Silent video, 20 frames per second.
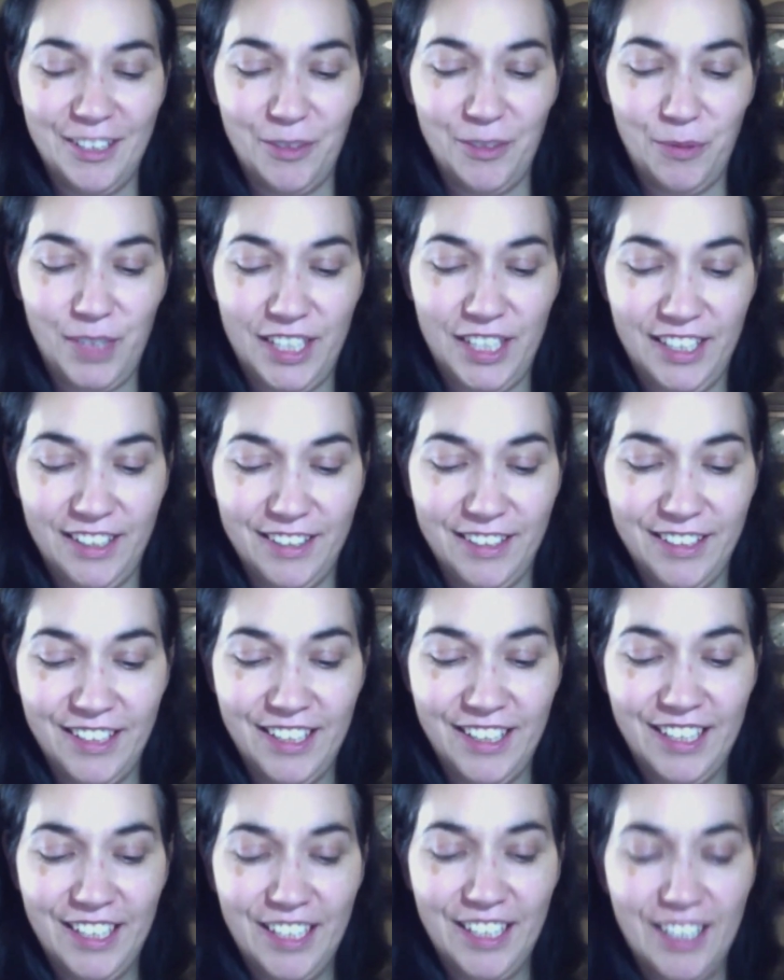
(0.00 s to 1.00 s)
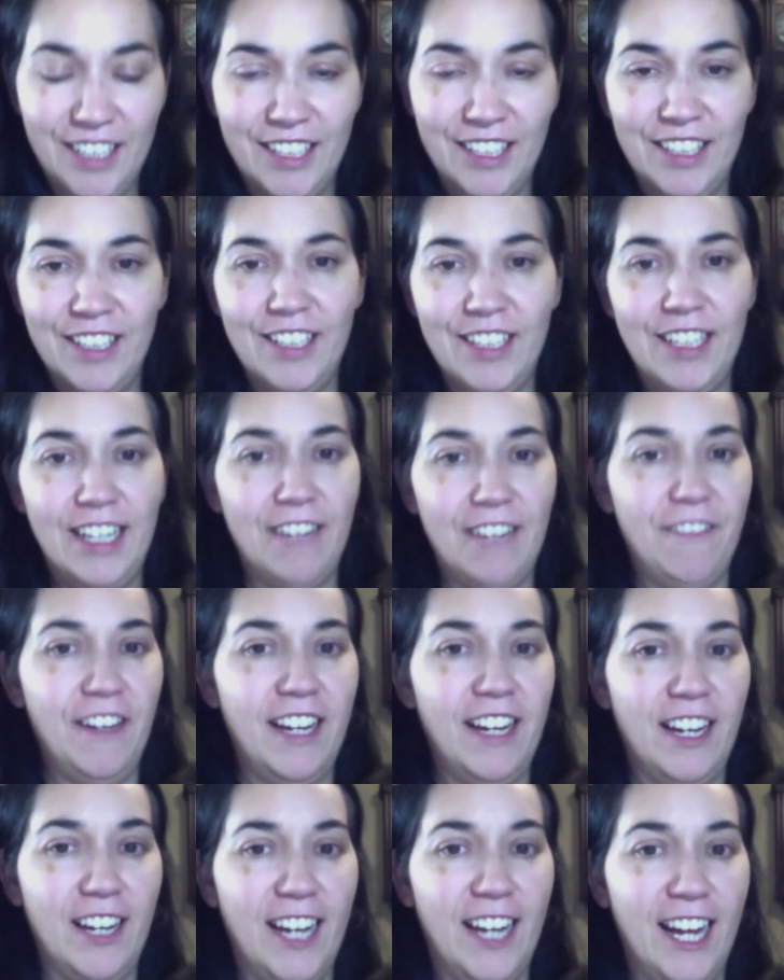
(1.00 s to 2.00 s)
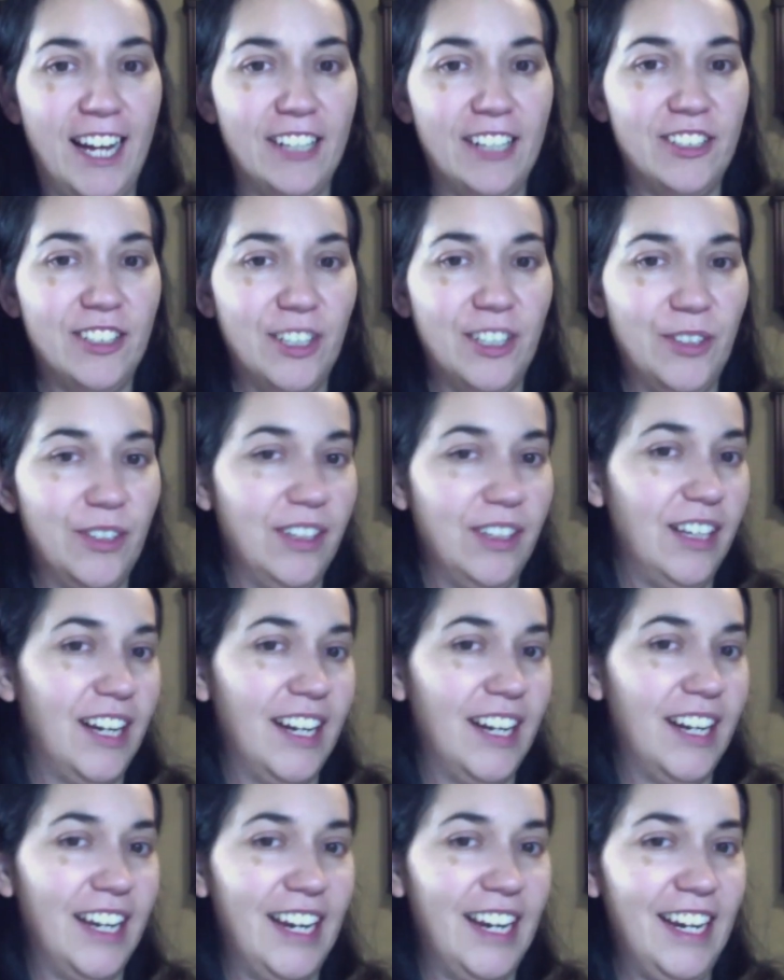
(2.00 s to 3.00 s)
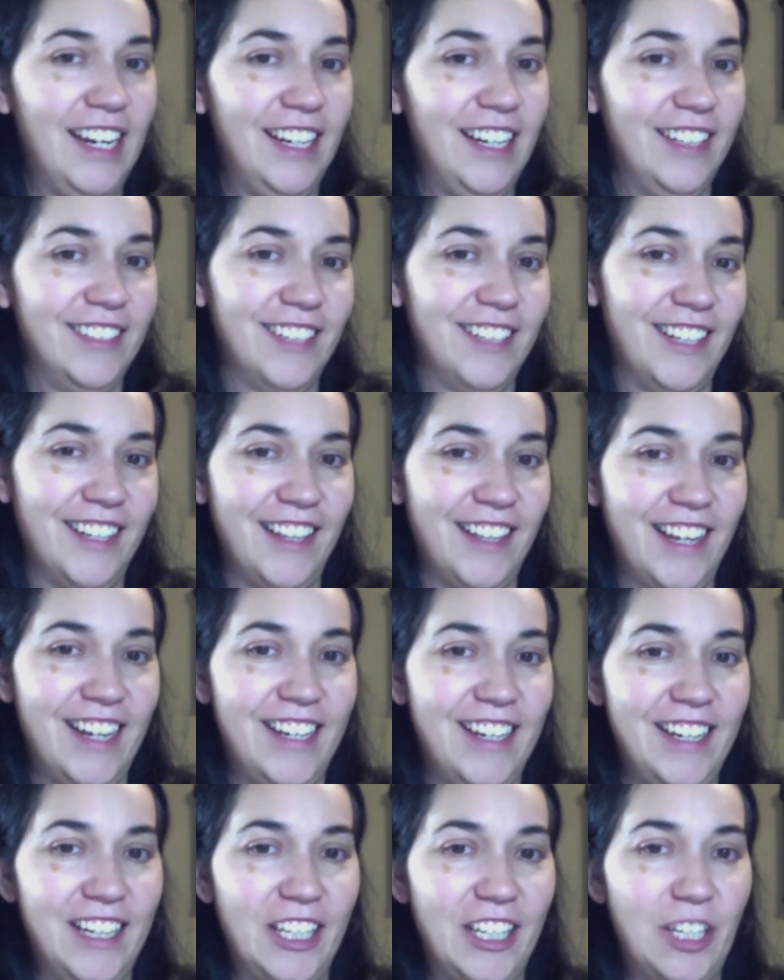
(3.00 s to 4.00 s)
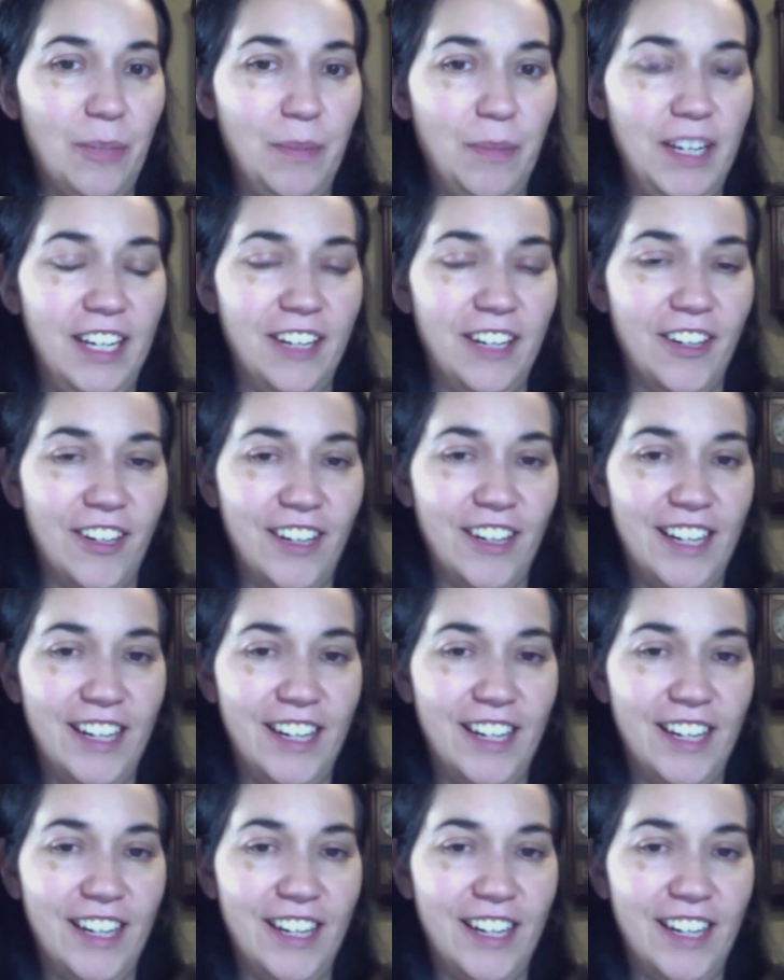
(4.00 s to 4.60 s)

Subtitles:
We have hatched out a lot of eggs out of that incubator,